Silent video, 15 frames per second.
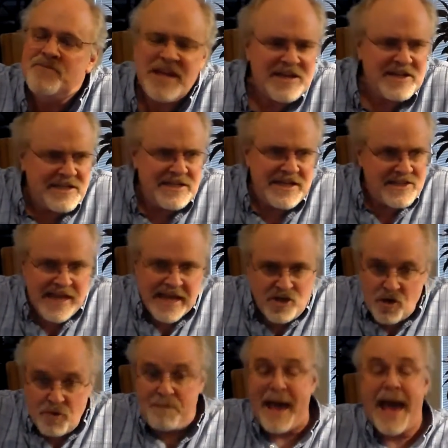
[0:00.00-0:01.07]
Did they
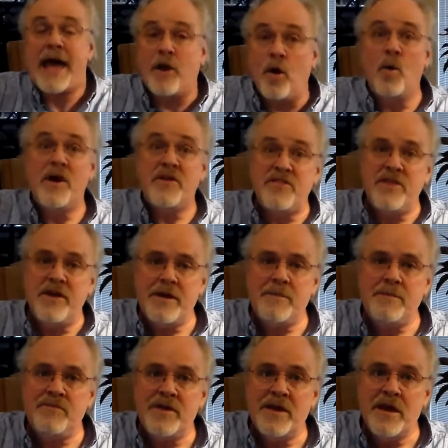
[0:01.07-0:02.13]
do battle with
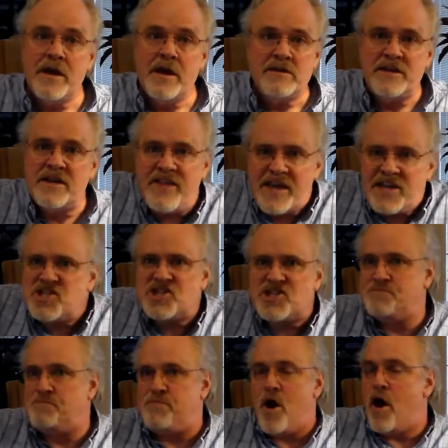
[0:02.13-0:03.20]
them? Did they
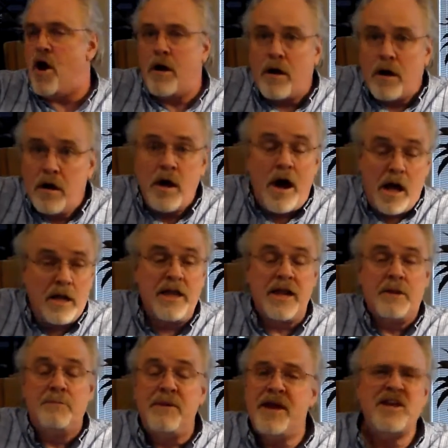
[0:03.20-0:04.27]
spar a
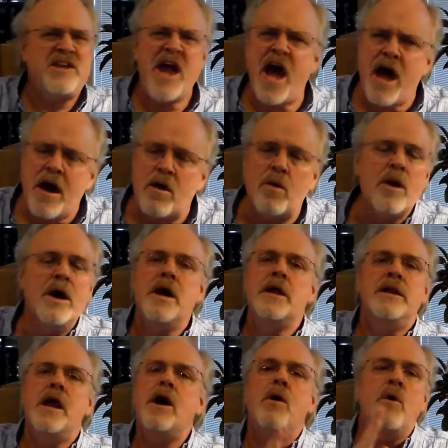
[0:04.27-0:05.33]
little bit? No.
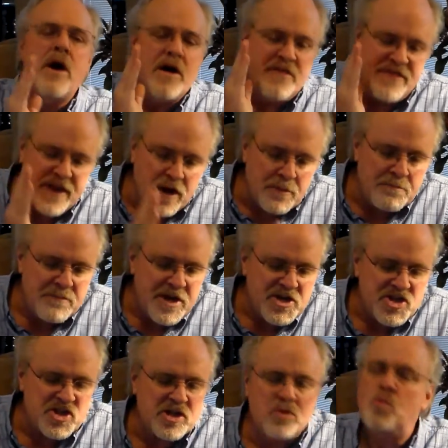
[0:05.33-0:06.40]
Their
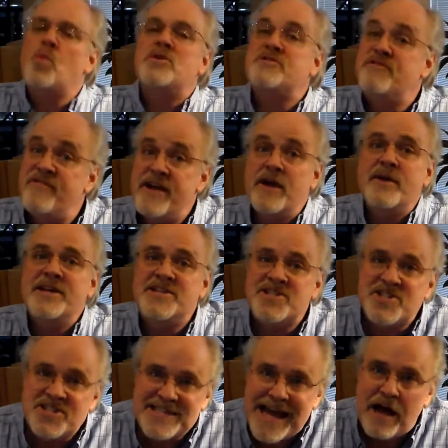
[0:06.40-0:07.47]
mission was very
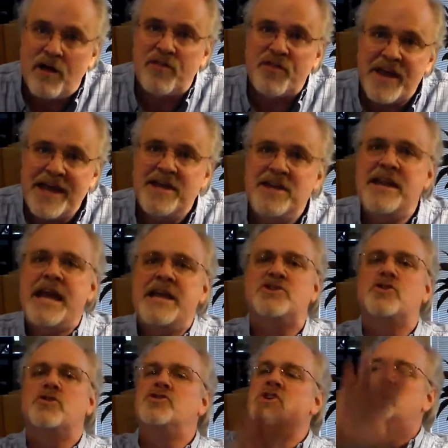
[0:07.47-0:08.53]
stealth in
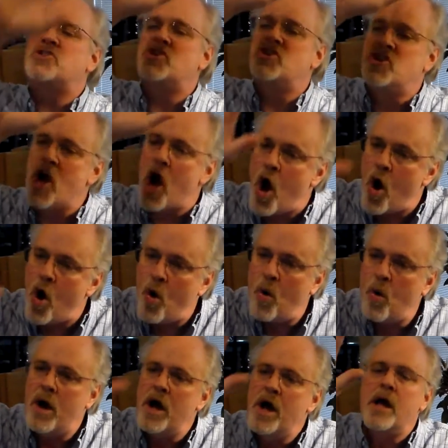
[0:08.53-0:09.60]
nature. Just
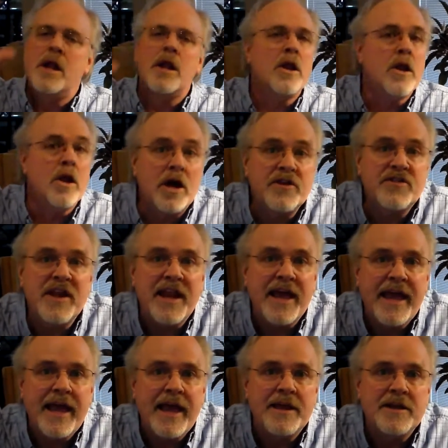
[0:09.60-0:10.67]
go, look at the
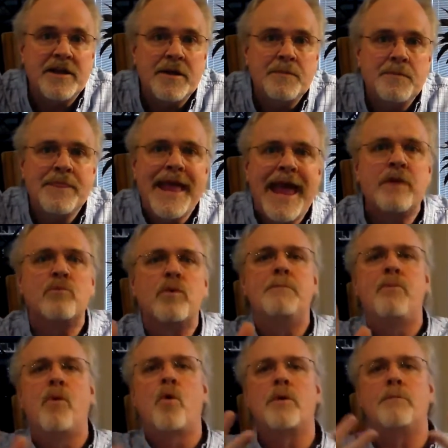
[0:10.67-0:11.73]
land, and
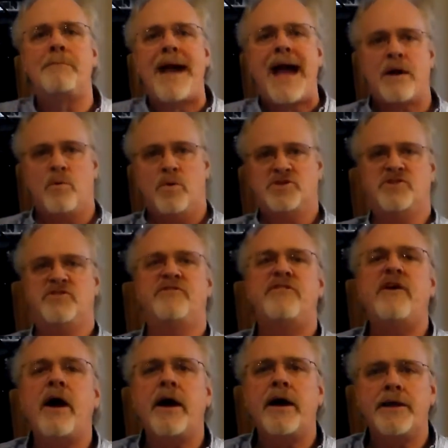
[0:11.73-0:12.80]
report back what you
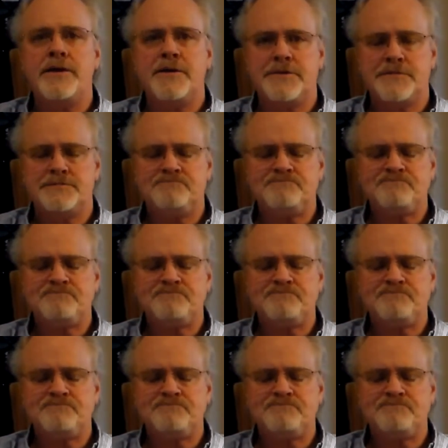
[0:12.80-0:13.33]
find.